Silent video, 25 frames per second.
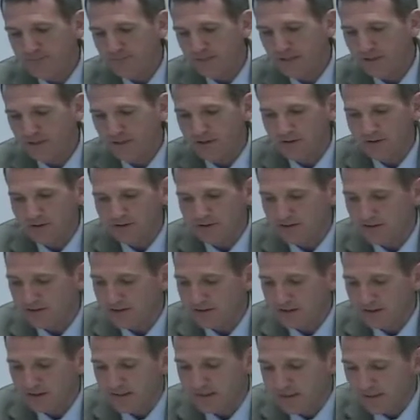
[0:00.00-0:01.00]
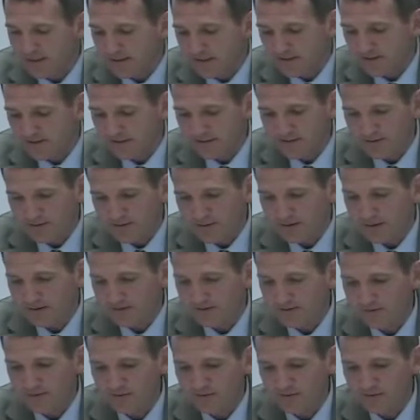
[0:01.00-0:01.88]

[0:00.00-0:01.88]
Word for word: and you can see that it's uh,